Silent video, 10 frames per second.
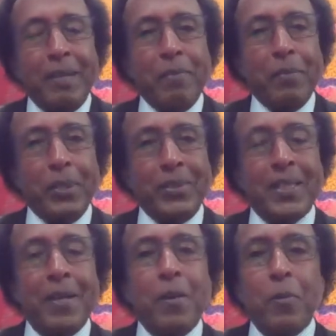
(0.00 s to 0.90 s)

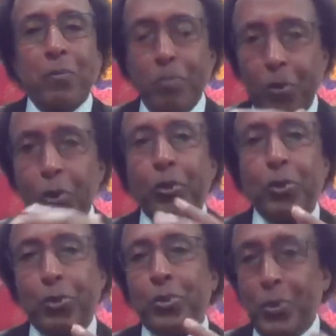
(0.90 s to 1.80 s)
governments, more
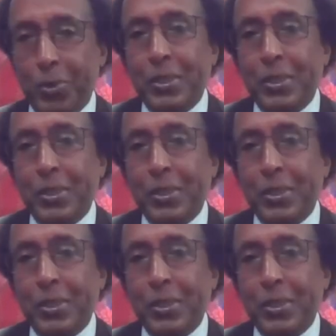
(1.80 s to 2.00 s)
control.